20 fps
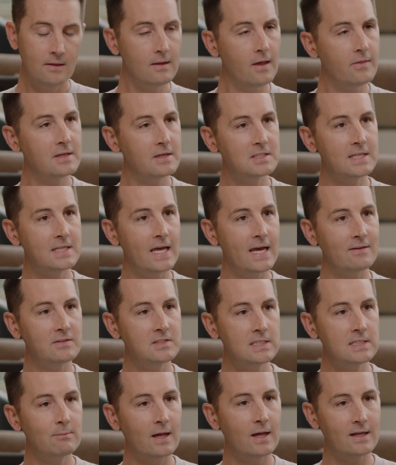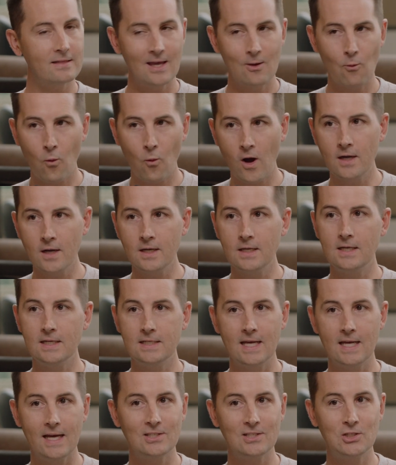Then the staff seemed like they wanted
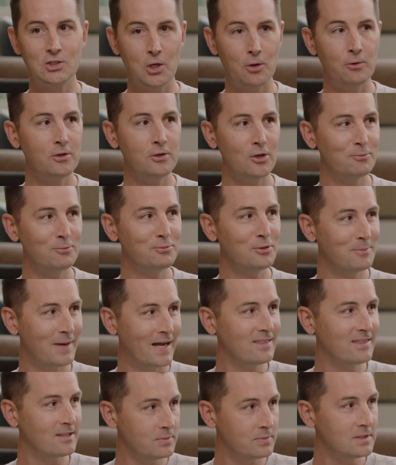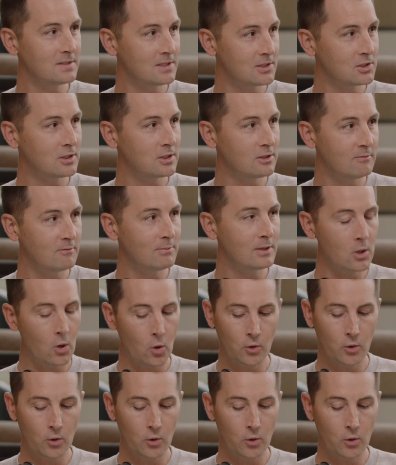to test Joe Noteboom at the position you've been